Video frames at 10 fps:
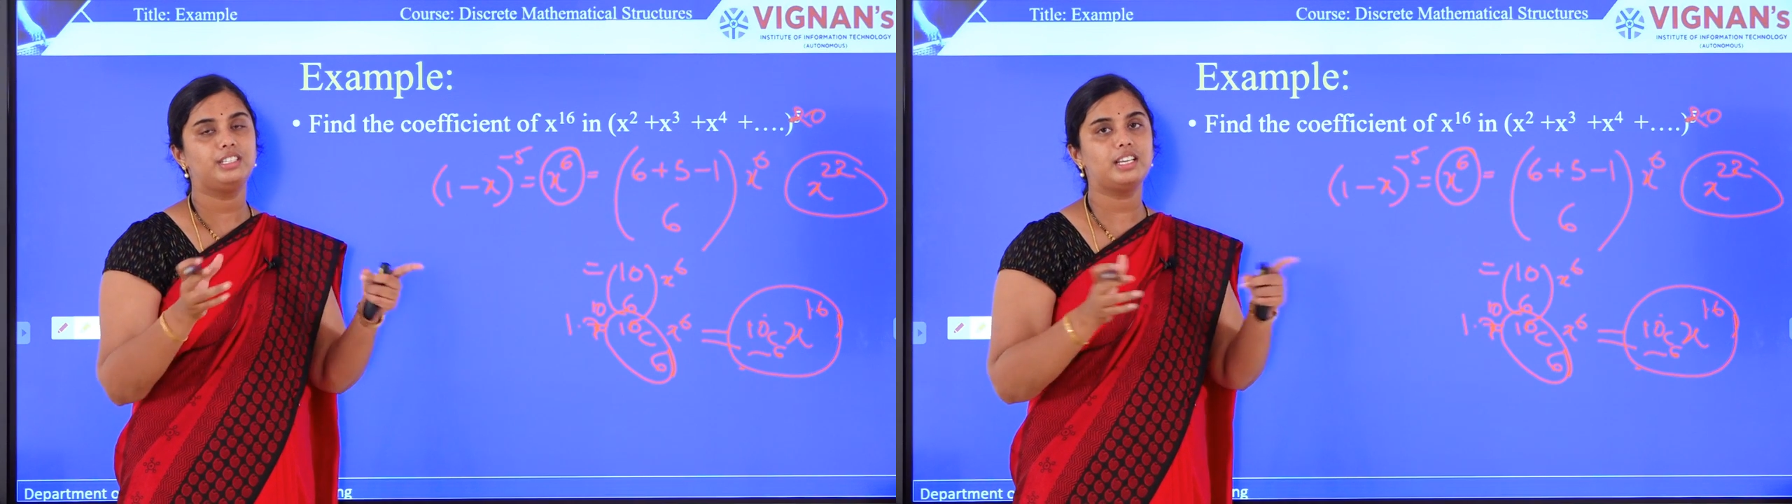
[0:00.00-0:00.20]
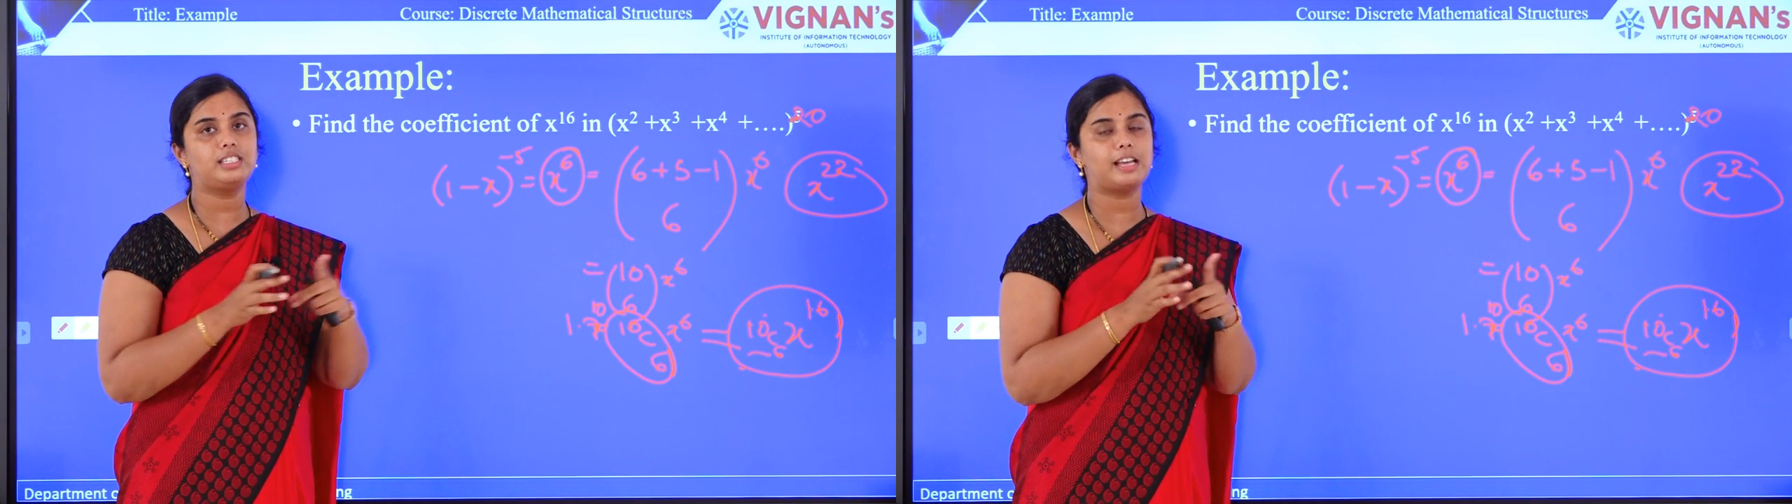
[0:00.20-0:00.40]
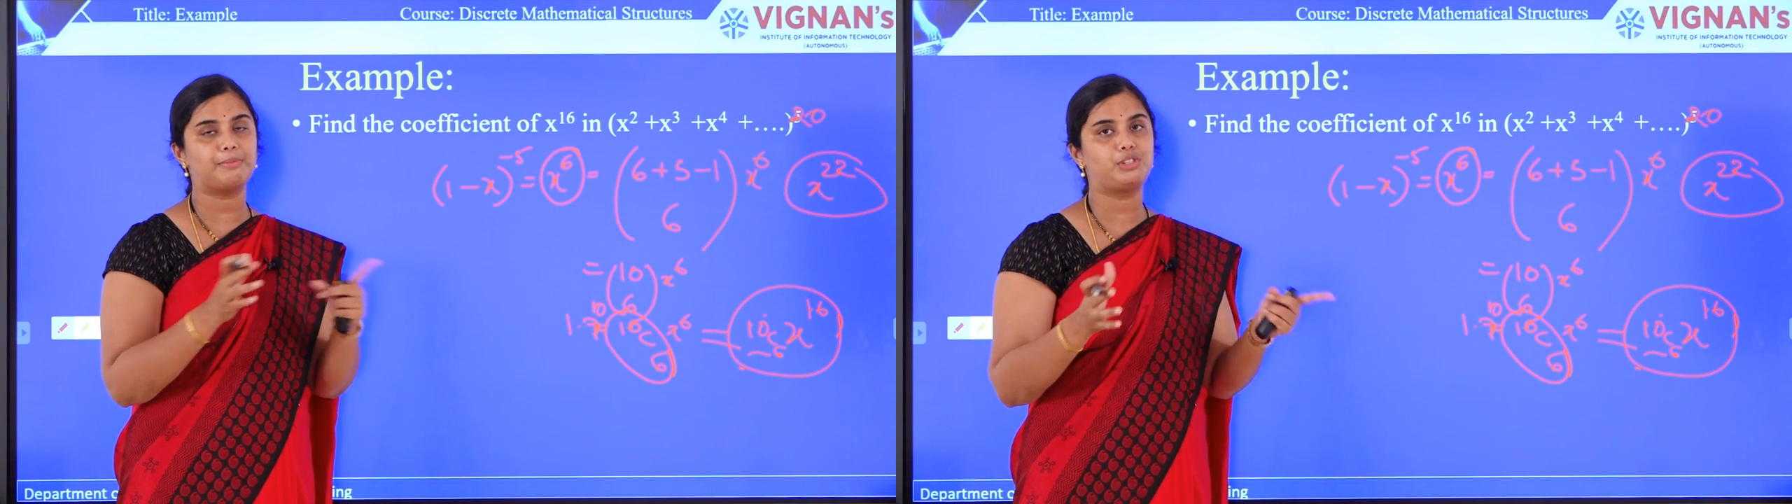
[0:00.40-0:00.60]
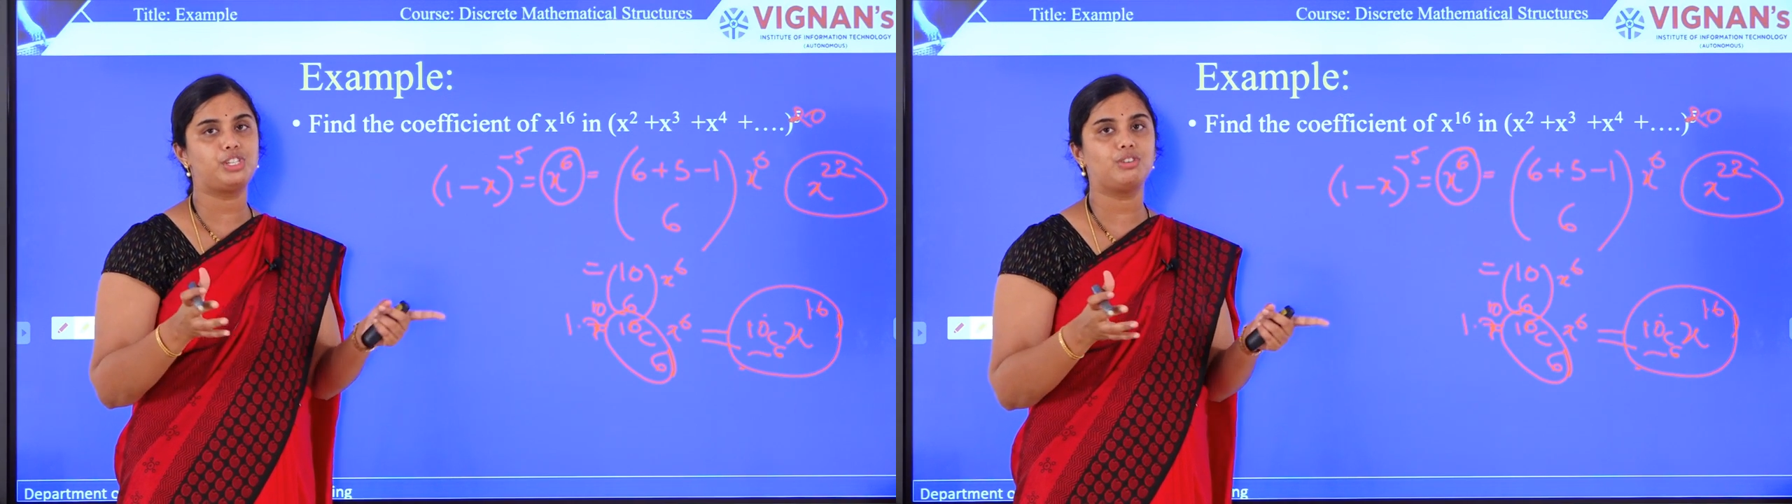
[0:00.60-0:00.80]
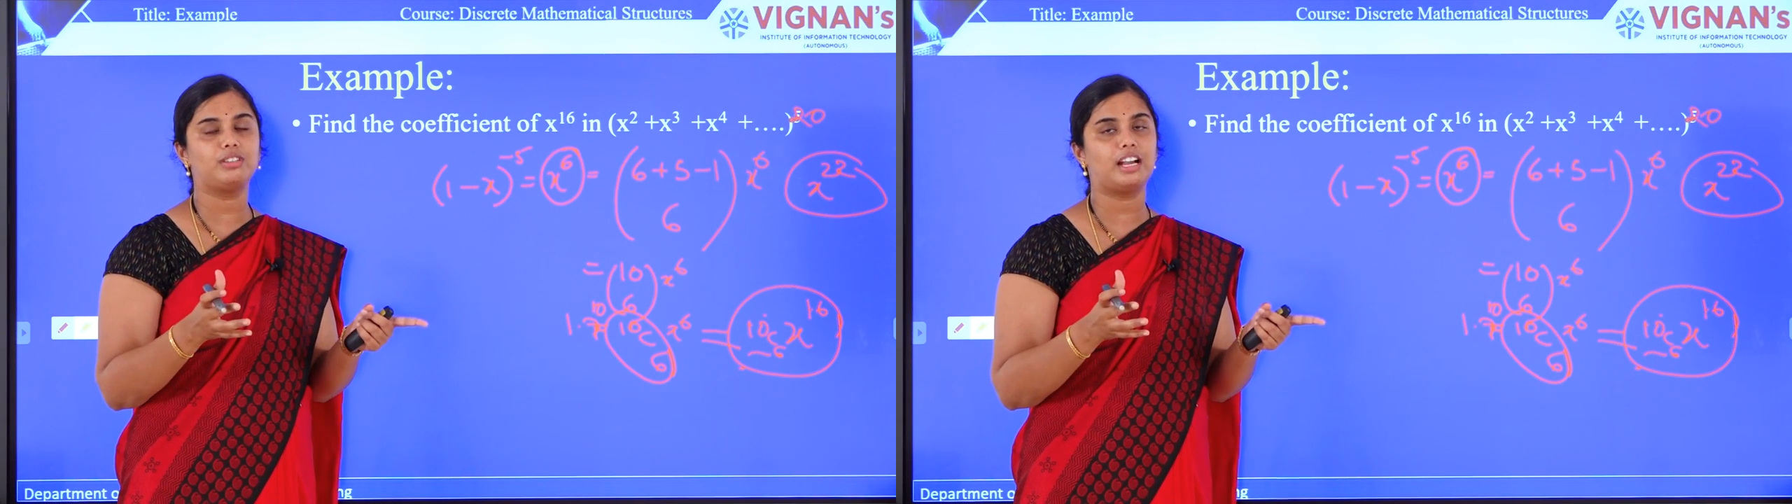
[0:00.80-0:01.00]
just
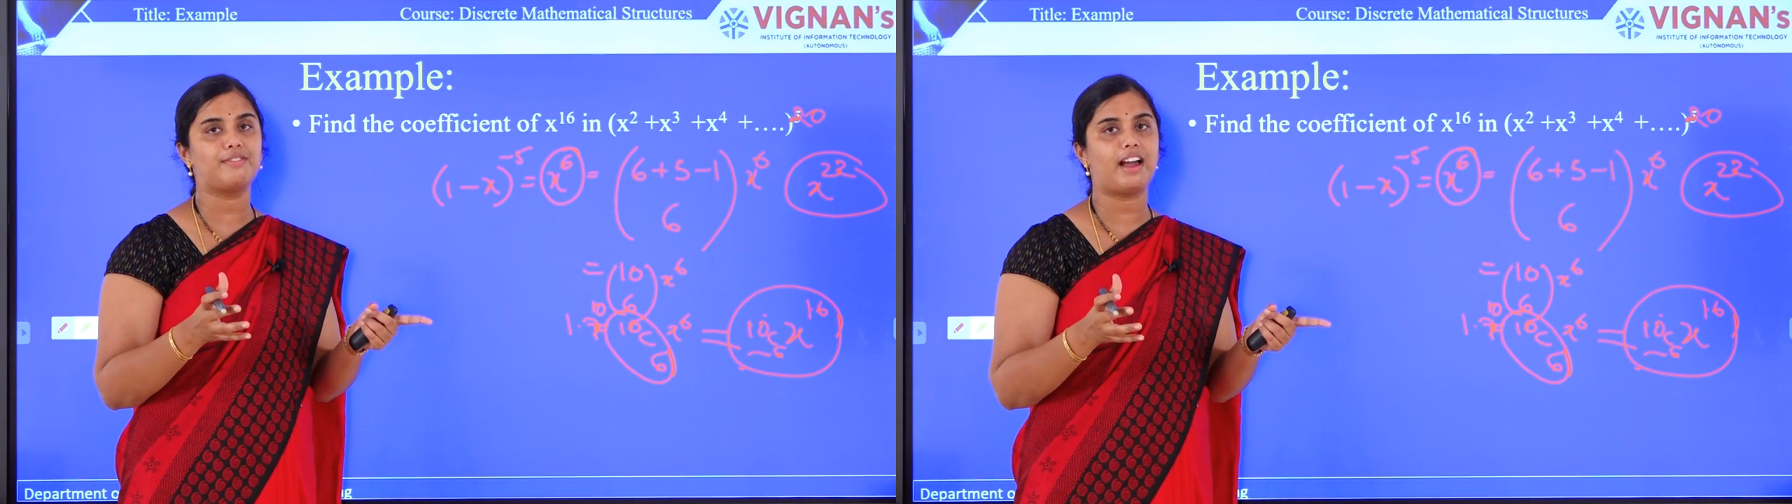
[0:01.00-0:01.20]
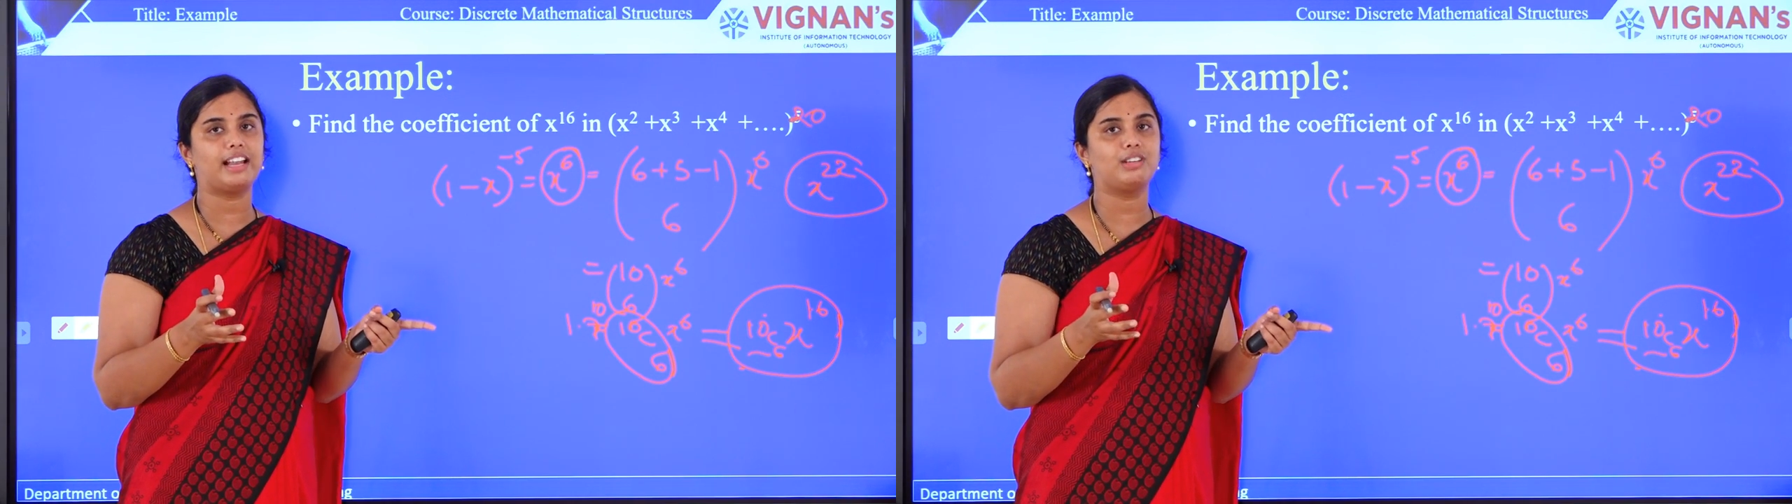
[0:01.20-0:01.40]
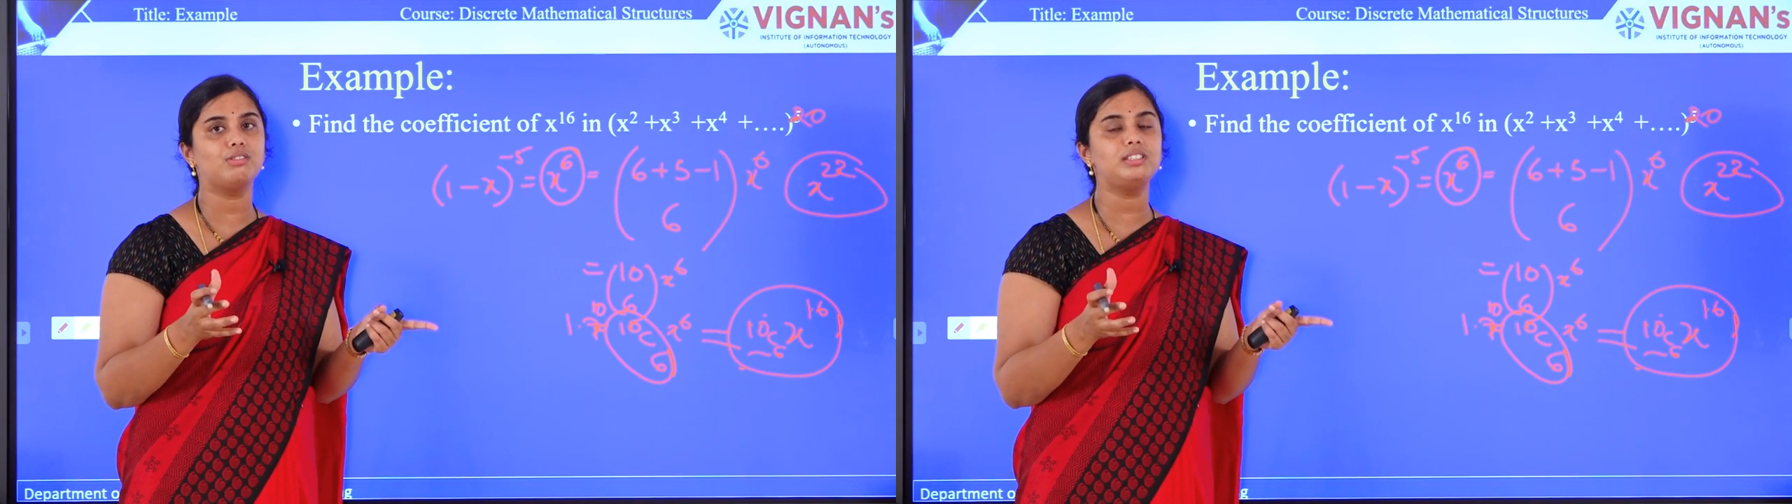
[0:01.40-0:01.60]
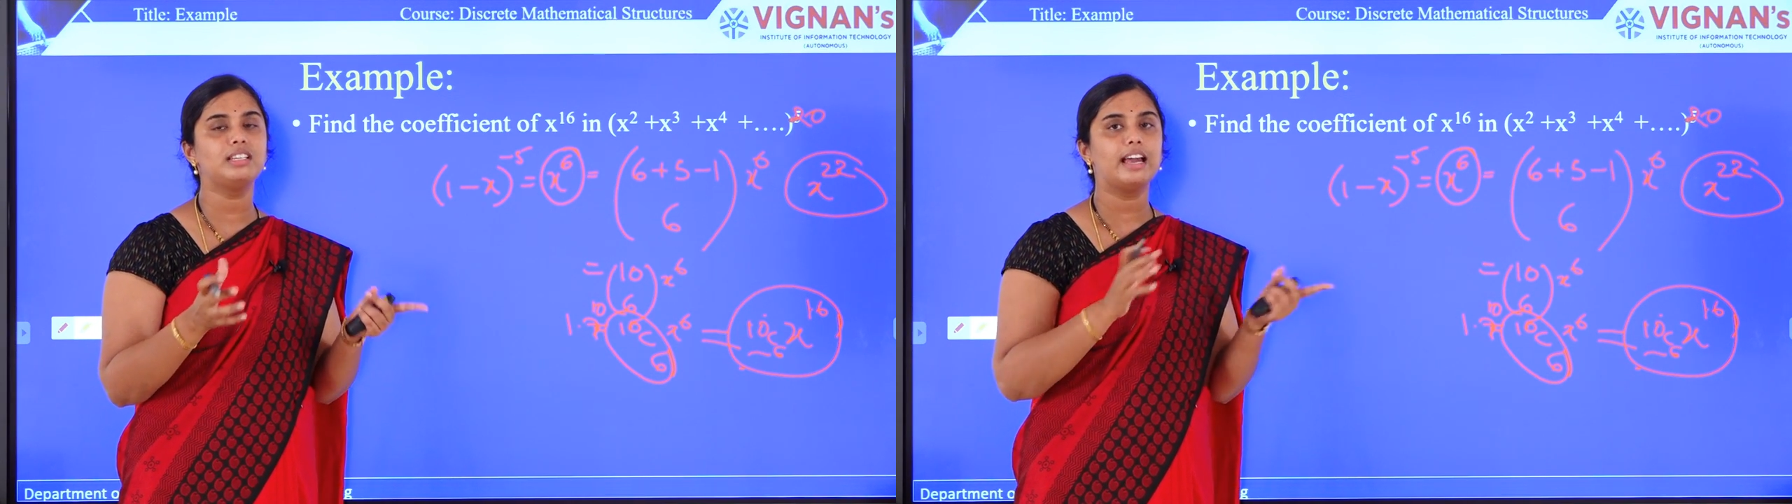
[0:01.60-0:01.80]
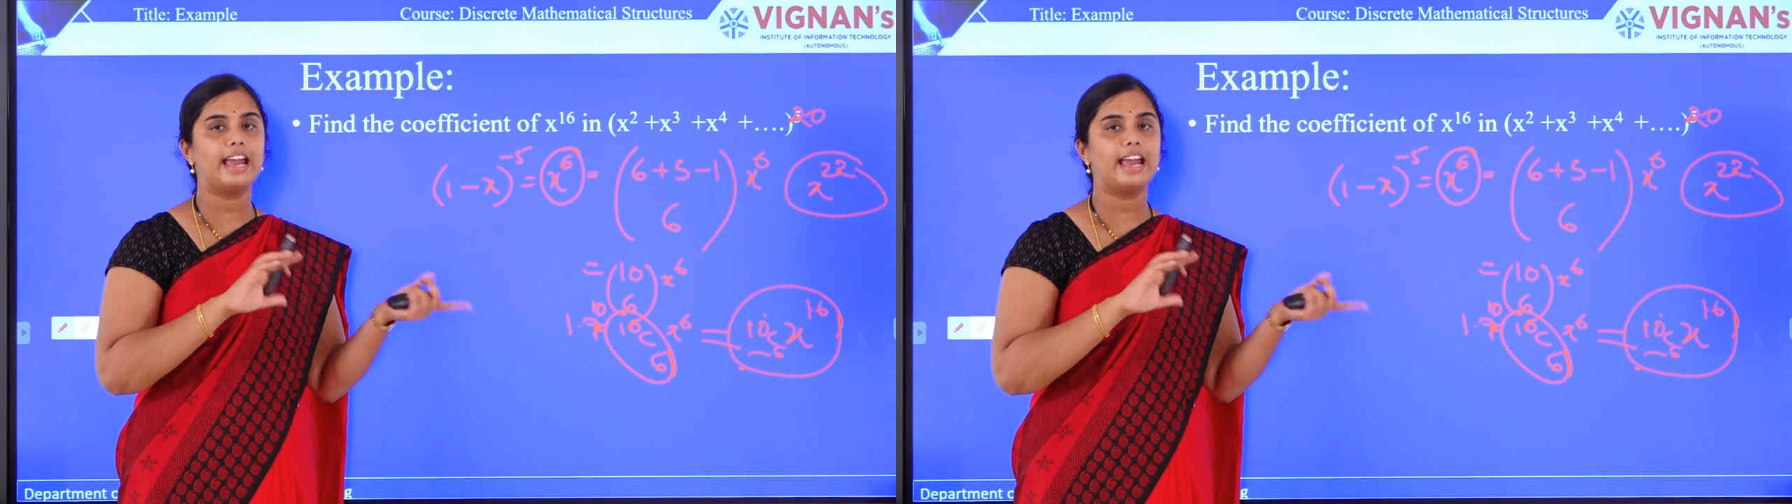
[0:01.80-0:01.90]
substitute that values